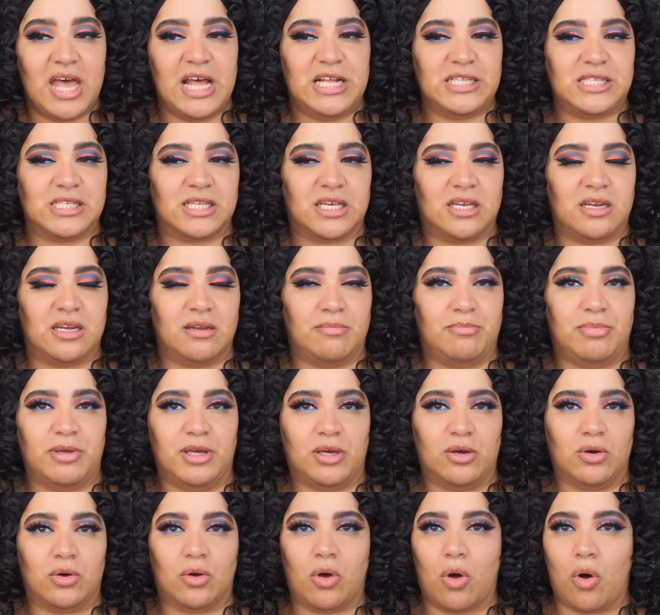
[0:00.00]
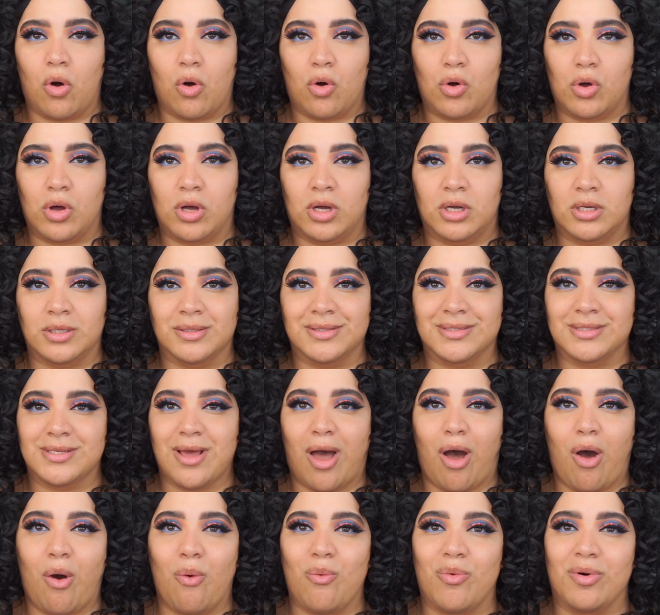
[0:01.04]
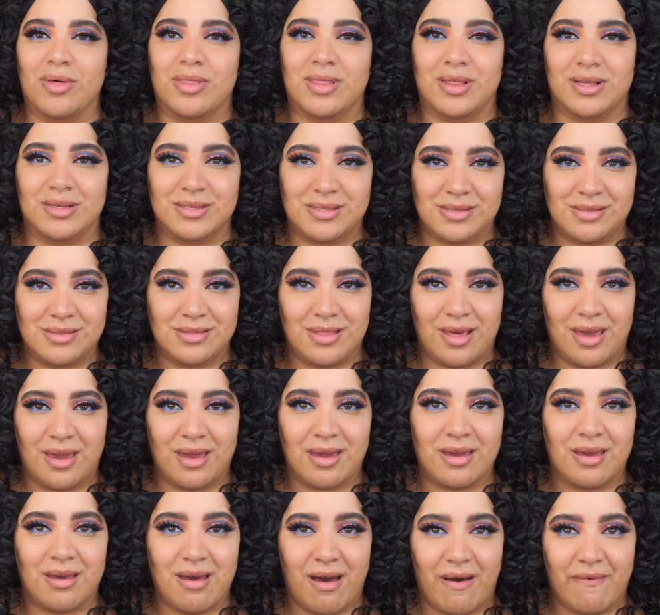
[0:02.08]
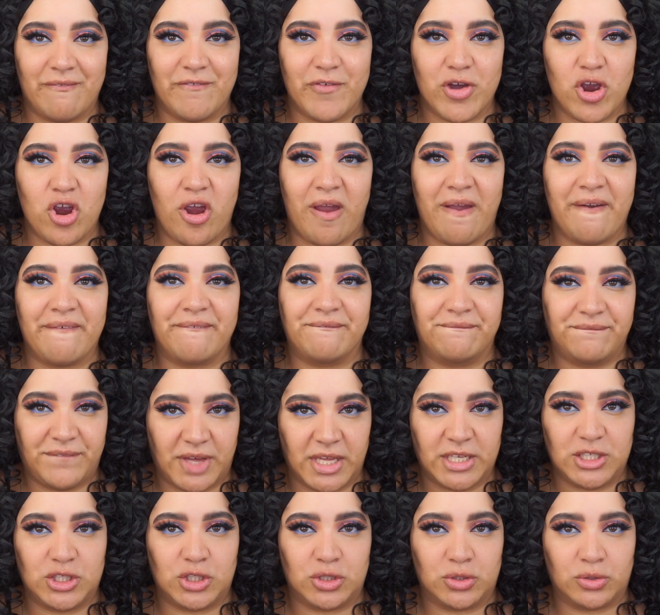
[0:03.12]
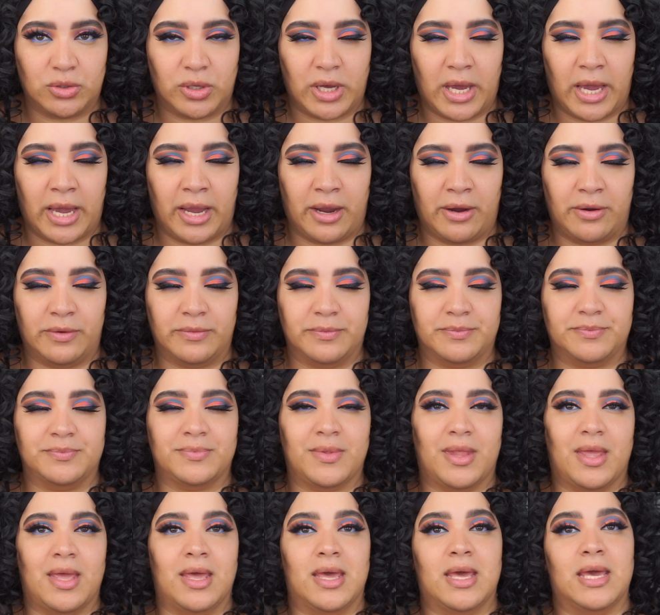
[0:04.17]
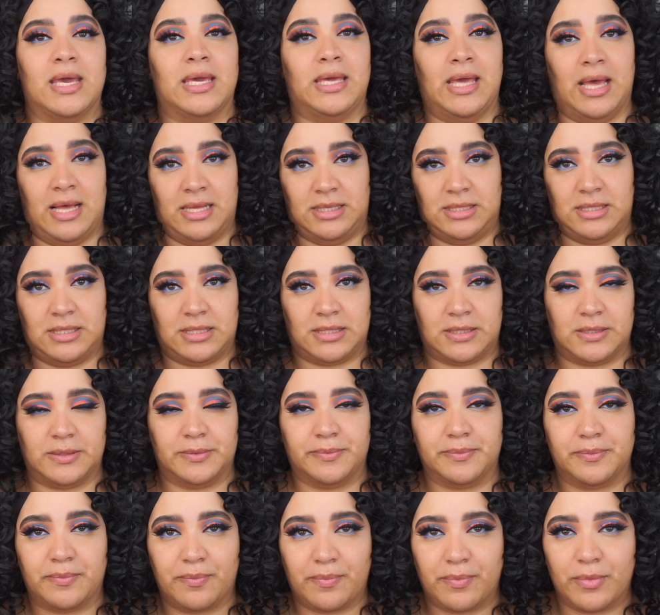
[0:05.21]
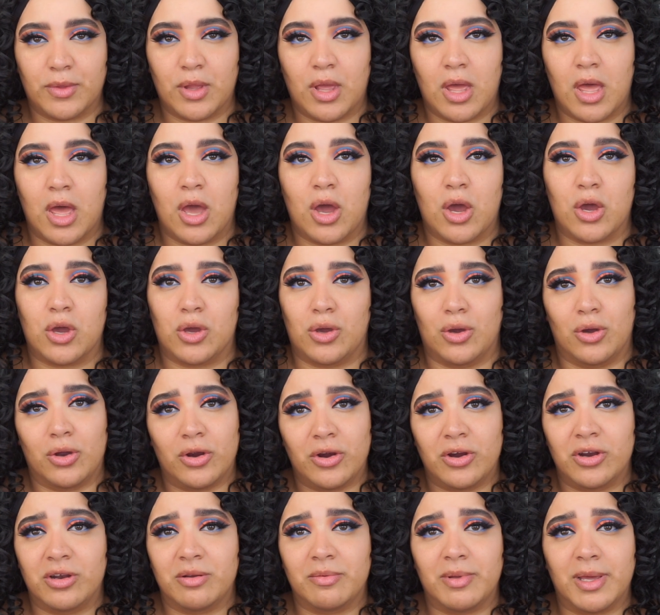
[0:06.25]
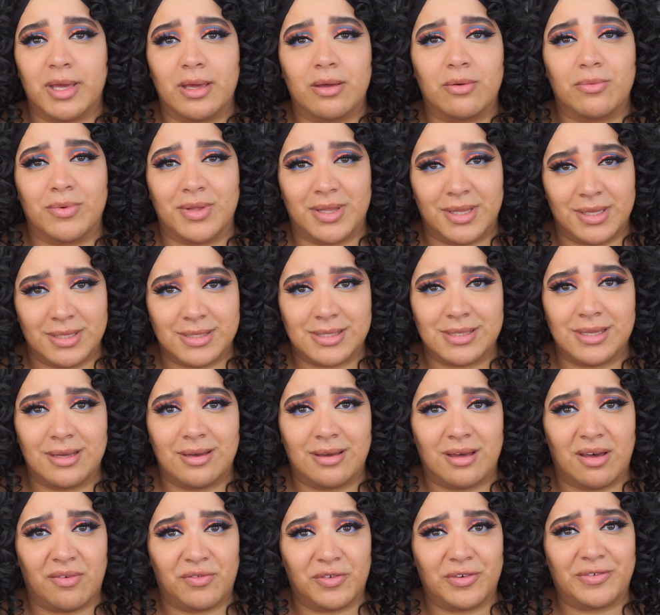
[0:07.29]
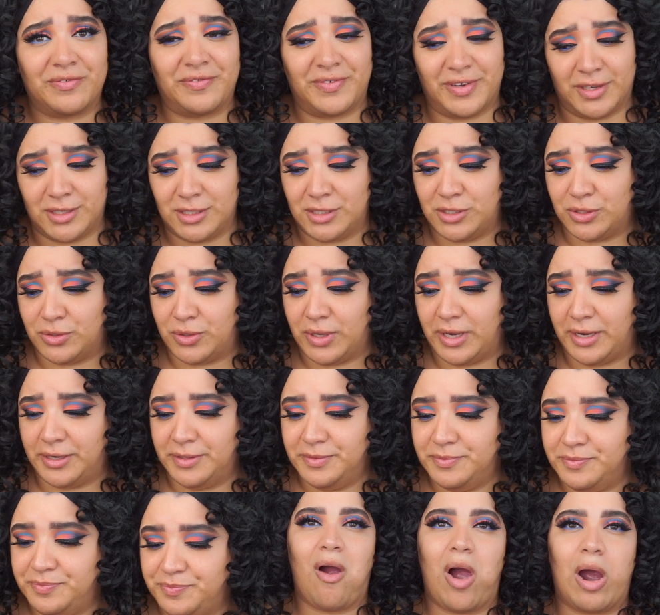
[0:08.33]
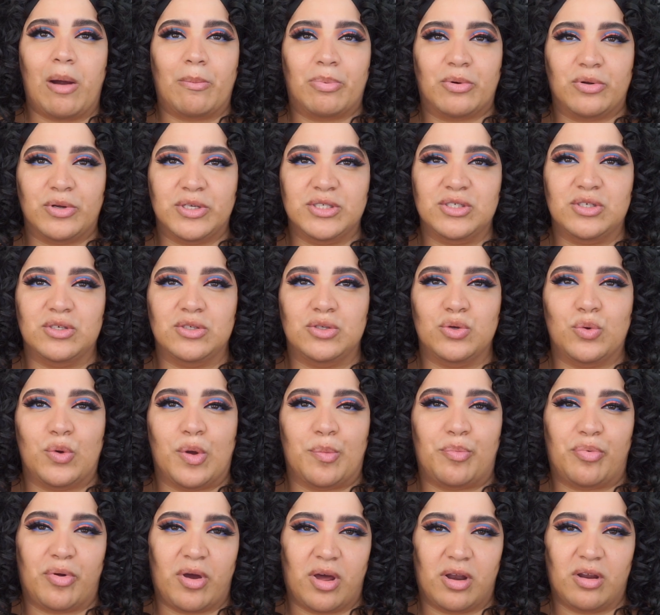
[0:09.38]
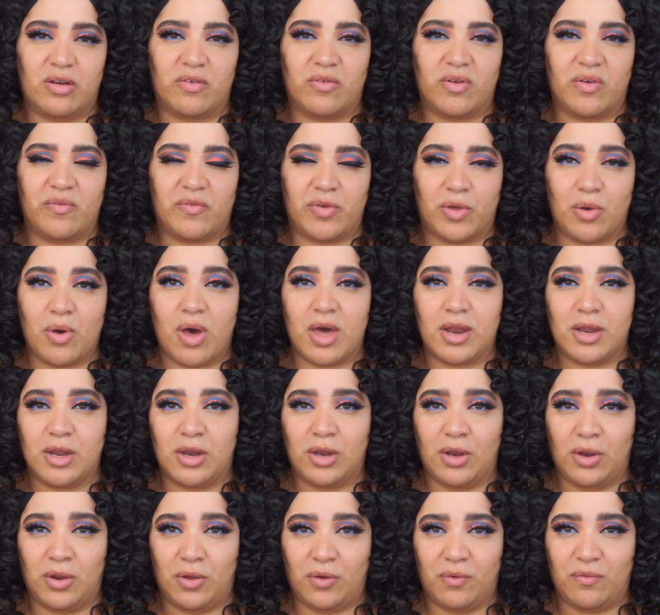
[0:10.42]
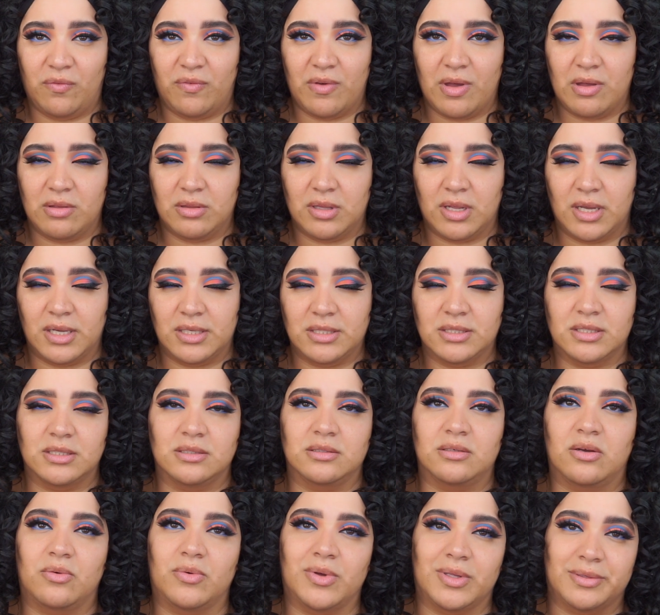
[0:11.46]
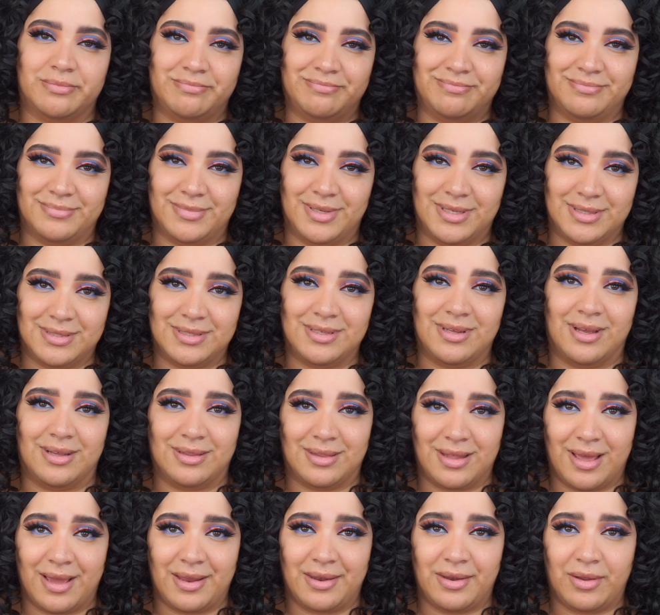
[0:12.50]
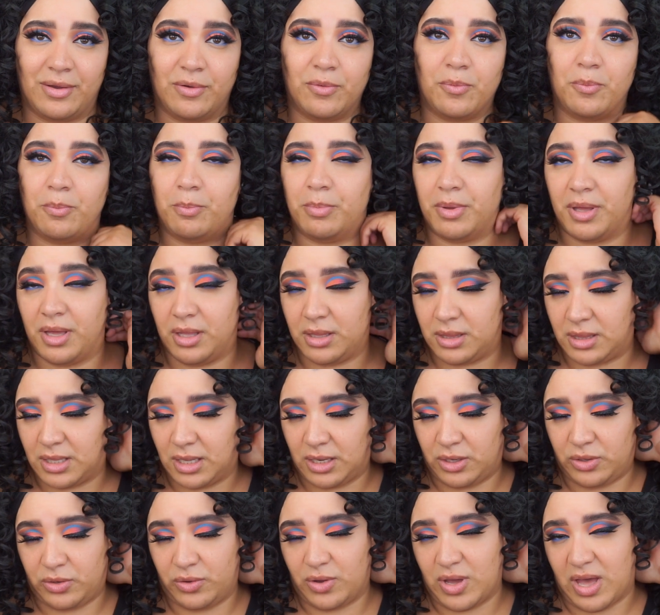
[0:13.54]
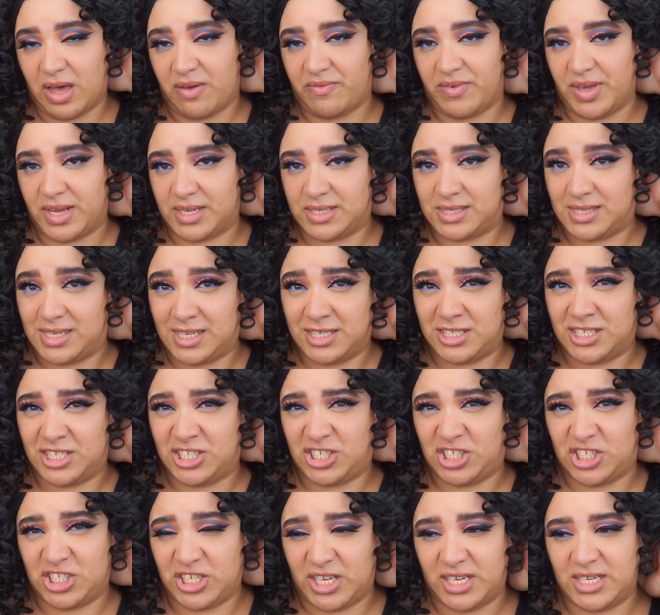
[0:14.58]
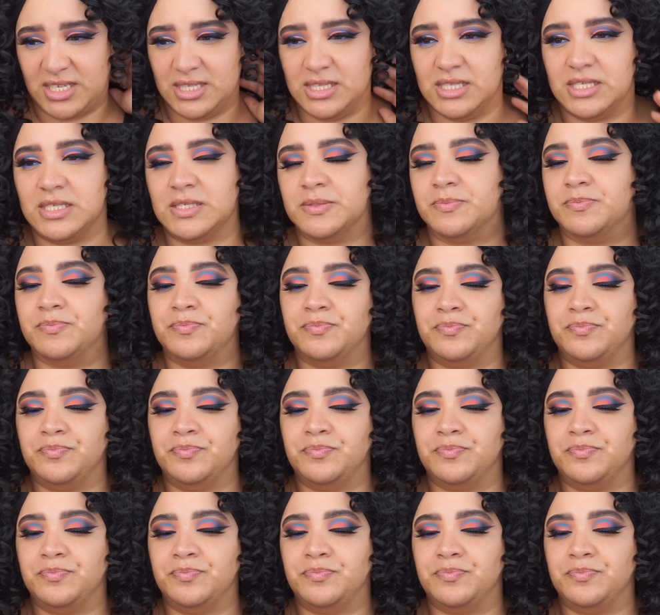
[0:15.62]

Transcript: It's gonna be called "Will This Thing Cover Facial Hair?" Yes, you heard me. Will this thing cover facial hair? I'm going to do a product review on a new foundation. Well, it's not that new, but they do have extended shades.